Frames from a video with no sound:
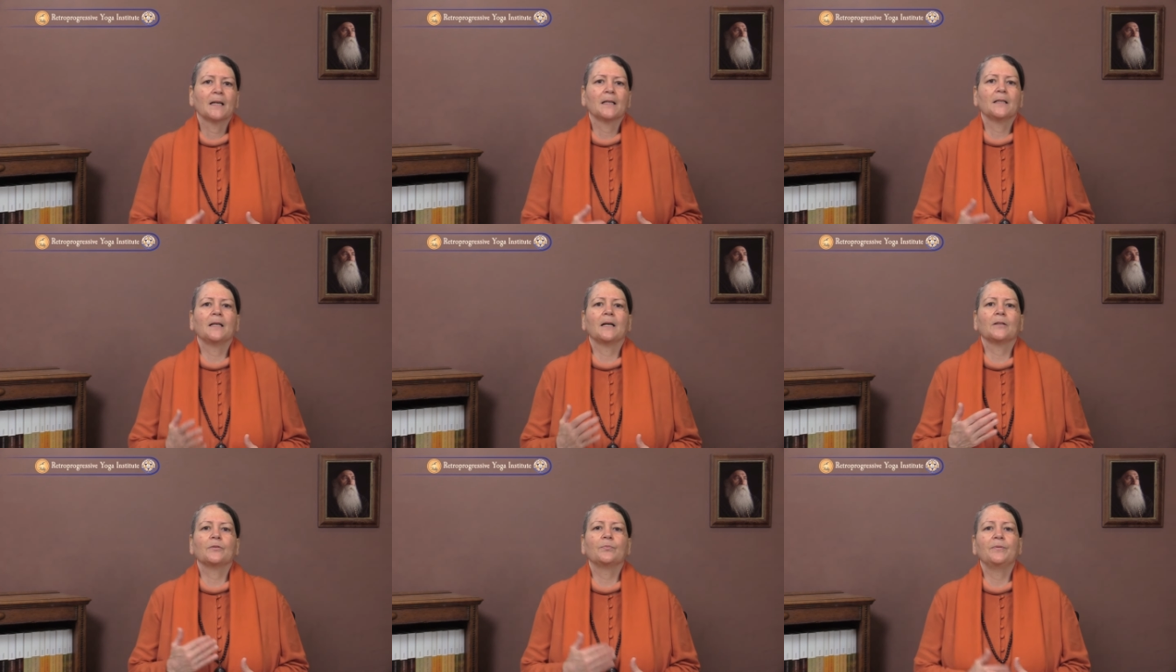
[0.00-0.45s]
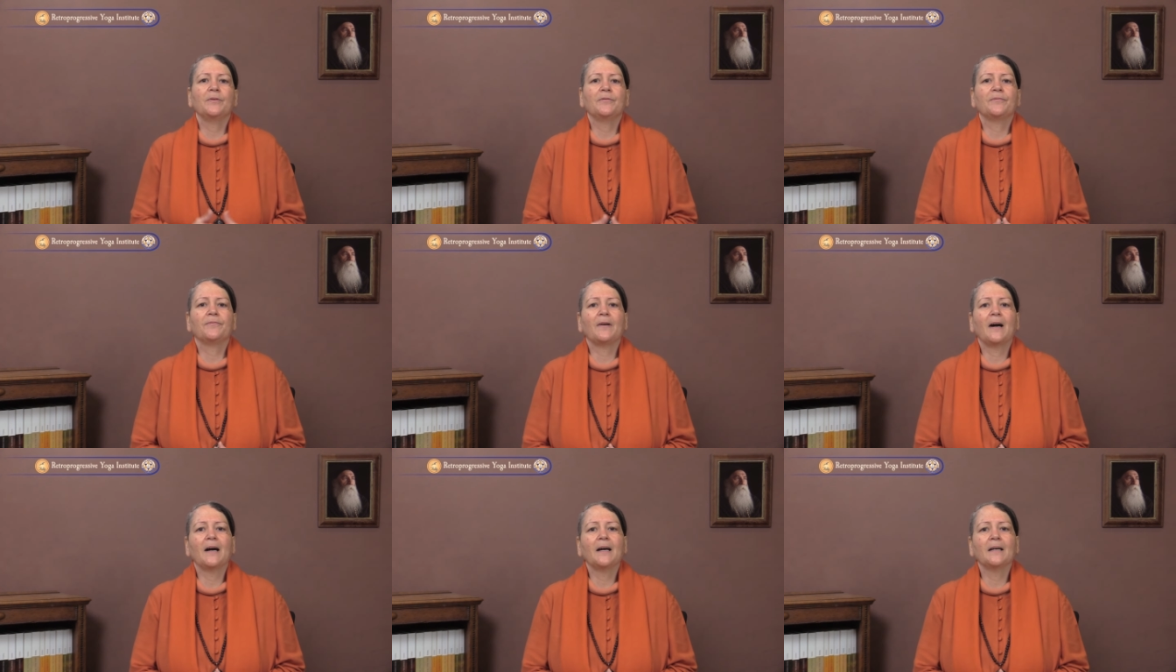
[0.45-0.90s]
that we
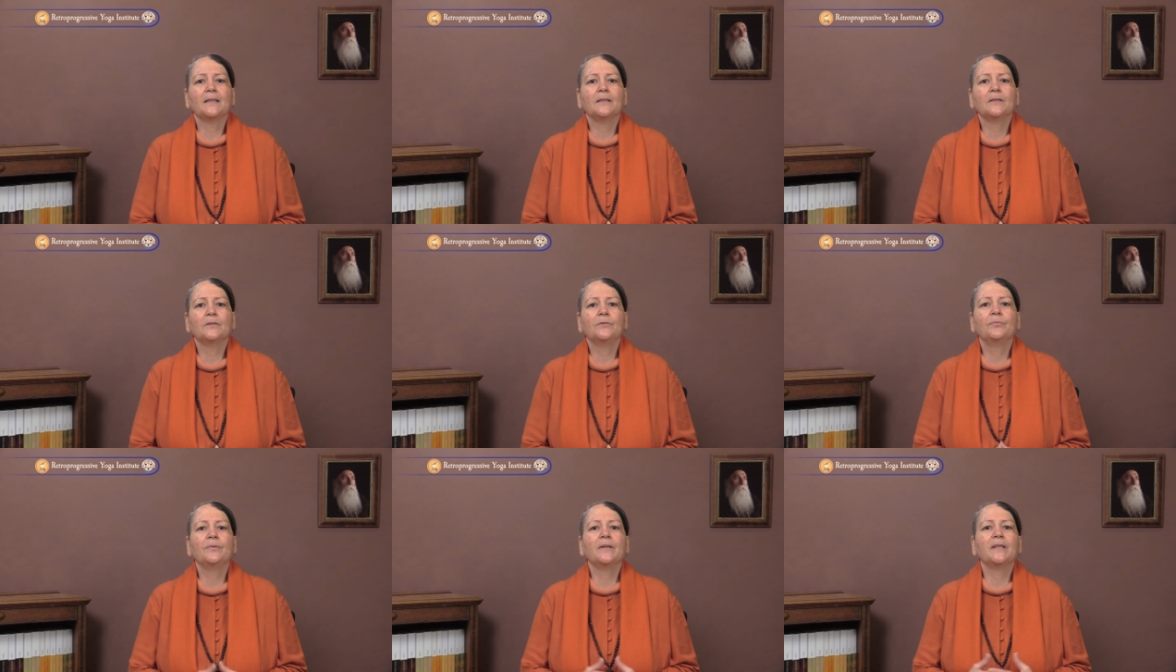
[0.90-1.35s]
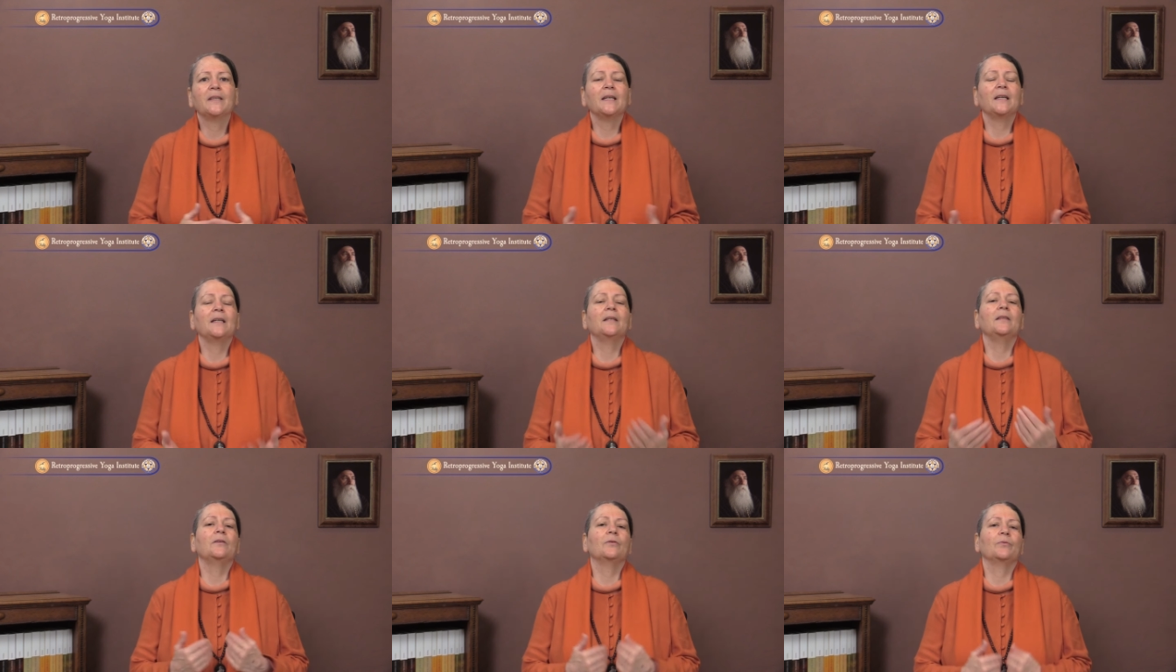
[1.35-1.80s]
find
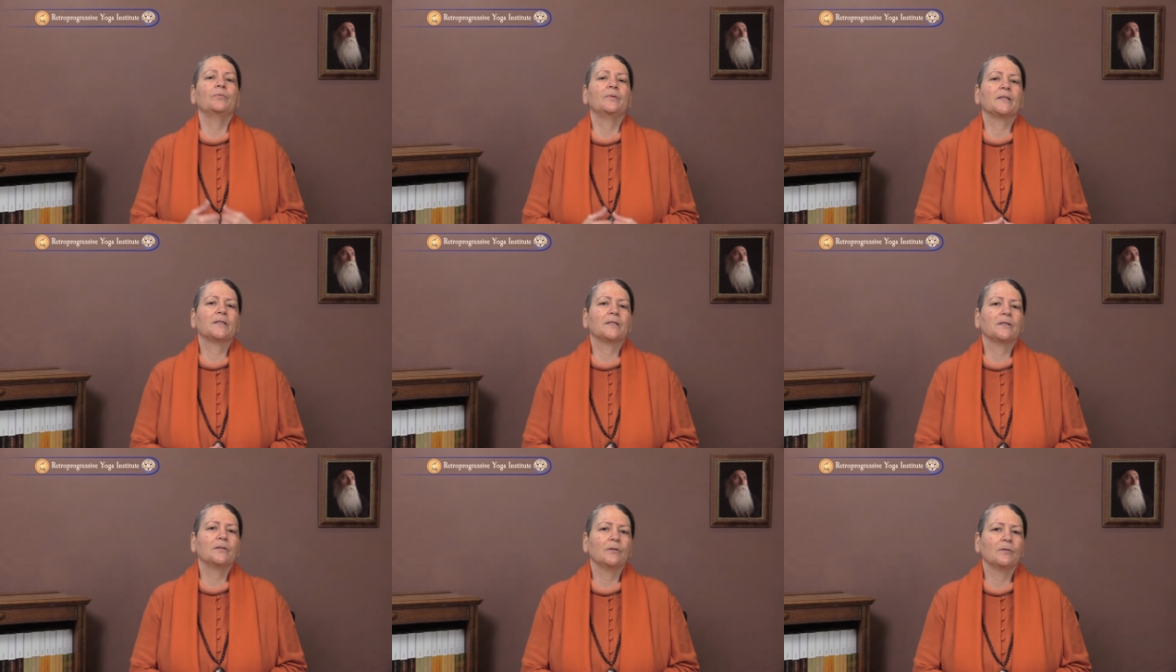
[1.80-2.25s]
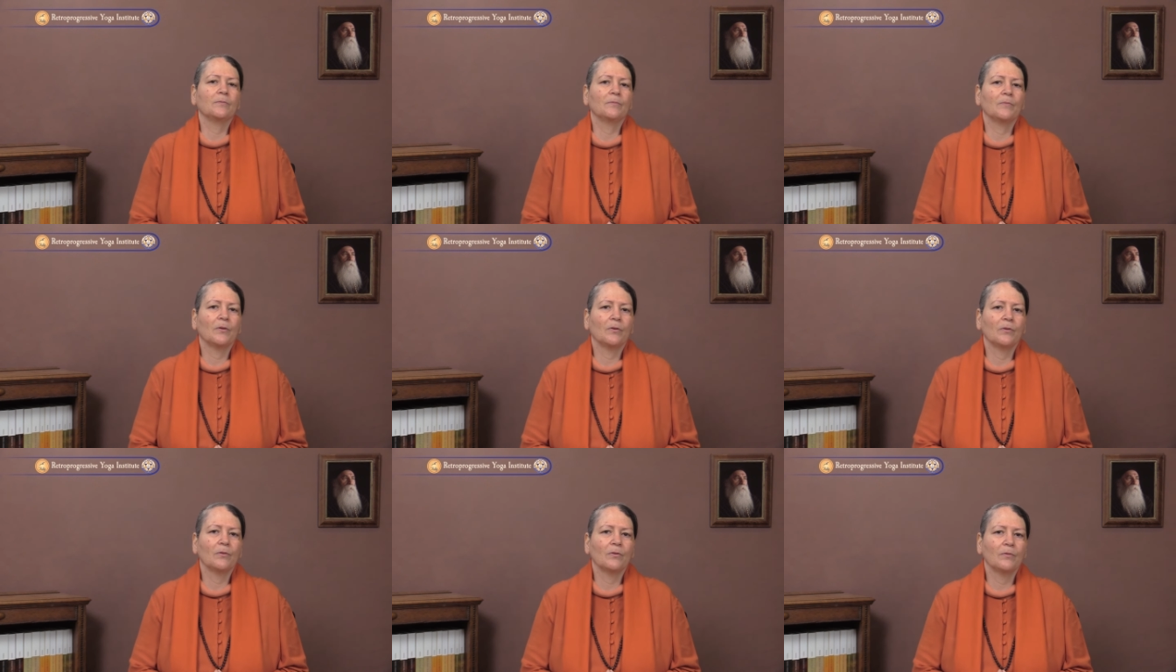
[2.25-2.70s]
within the
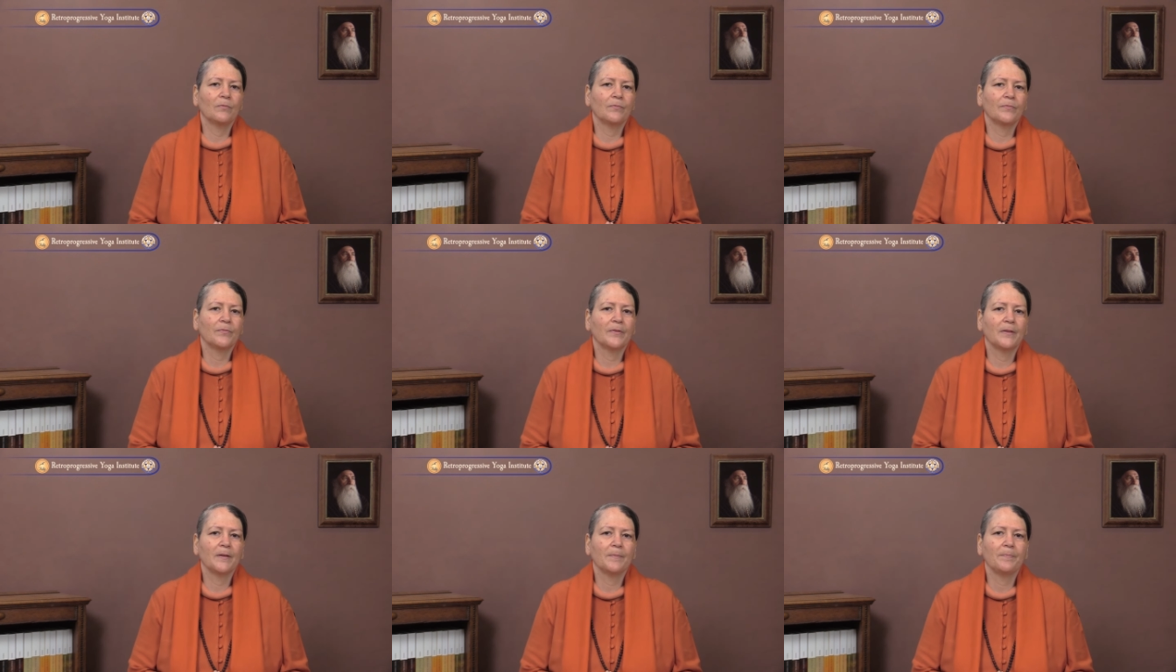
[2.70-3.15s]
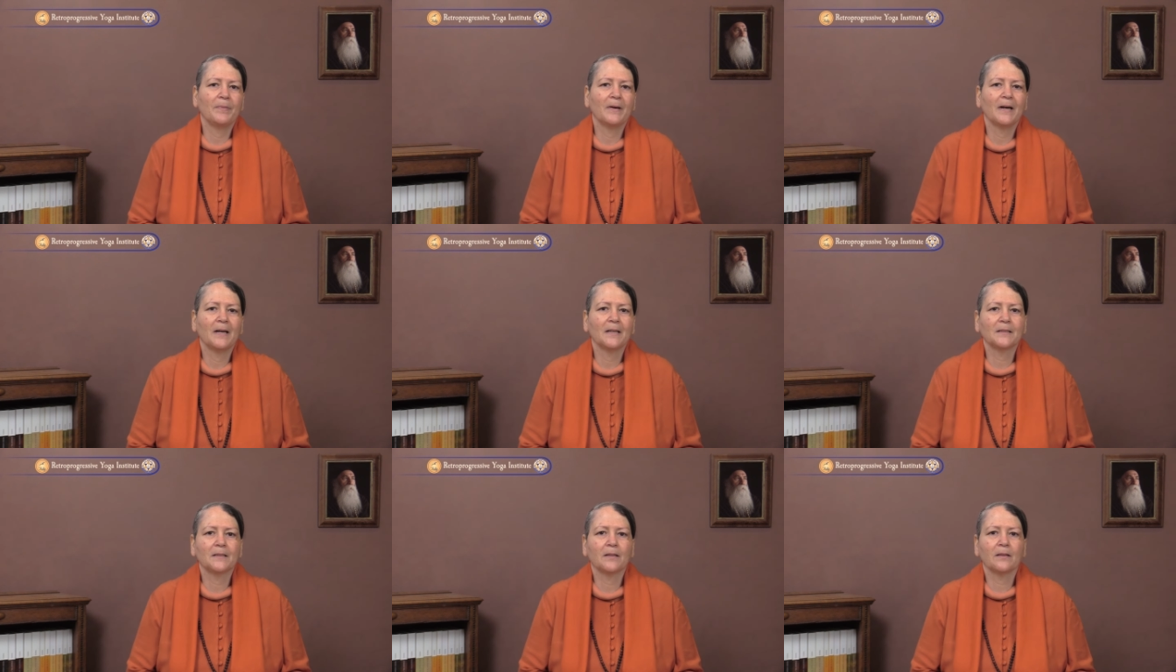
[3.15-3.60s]
wisdom of the
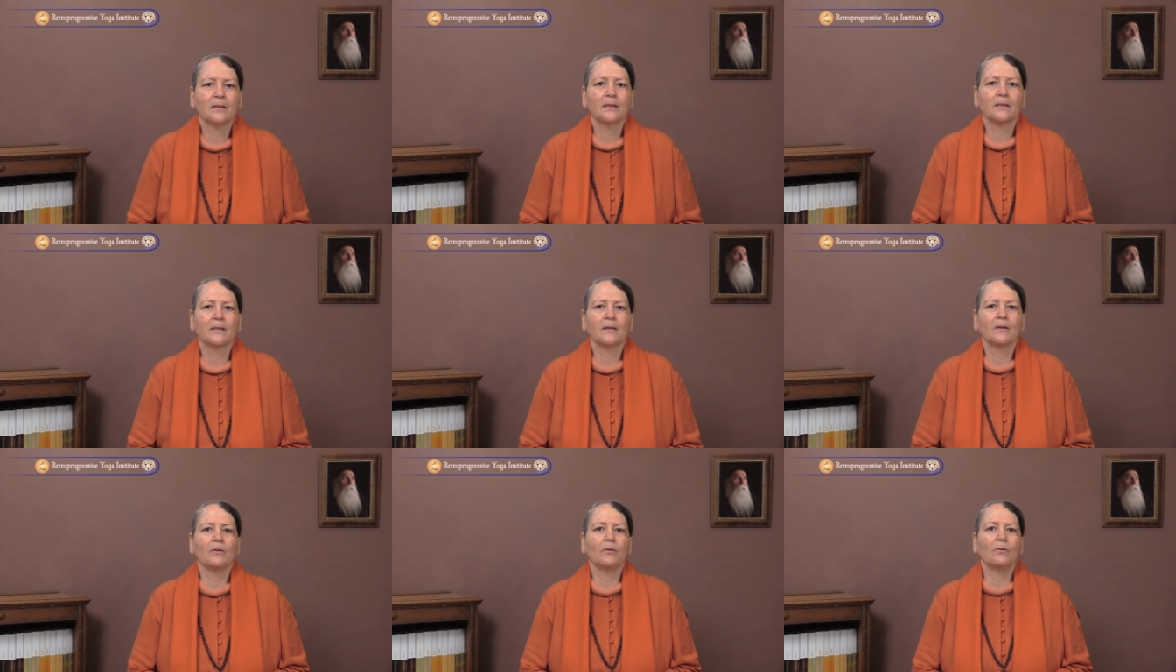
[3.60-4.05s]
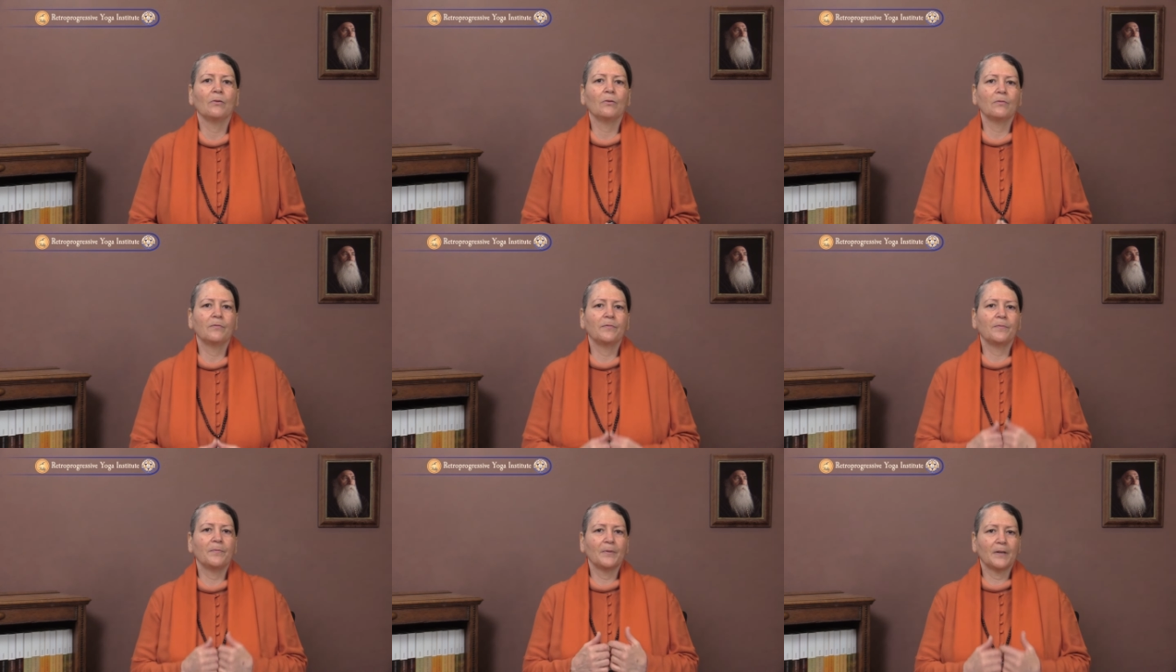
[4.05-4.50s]
path
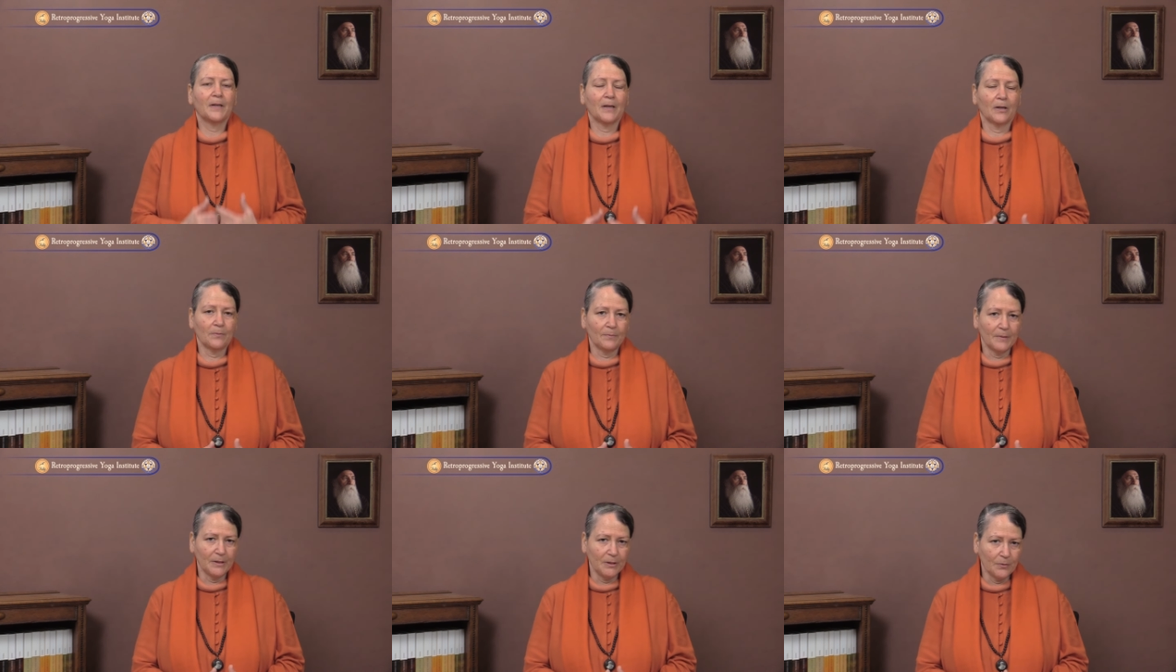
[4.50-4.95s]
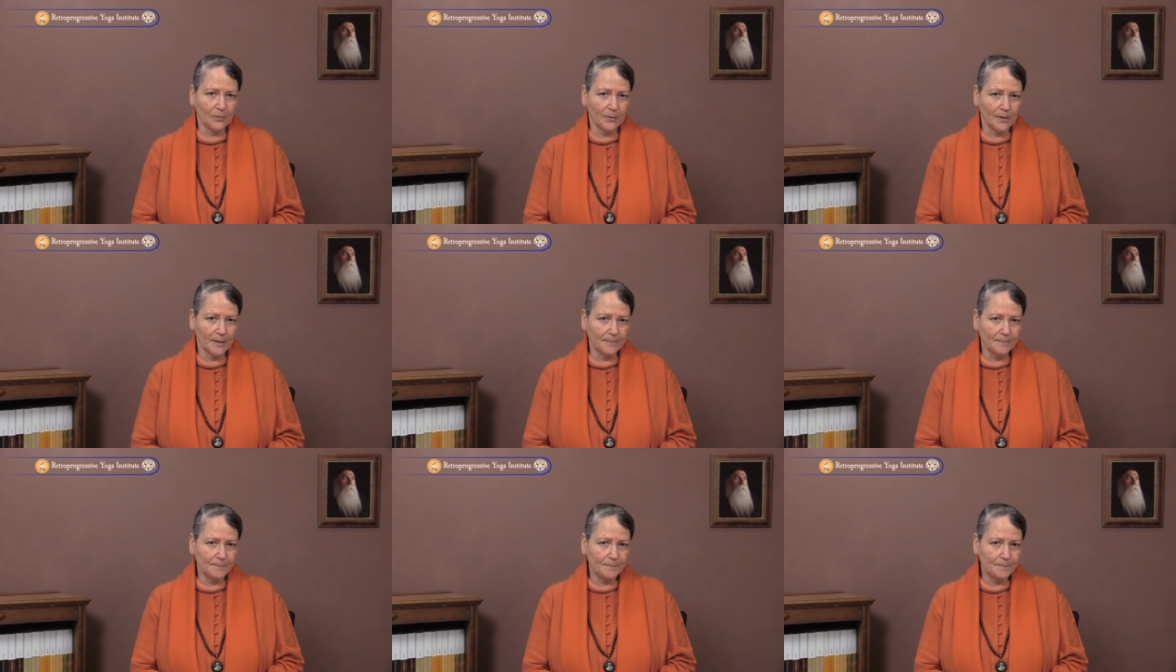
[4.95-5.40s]
of Karma Yoga.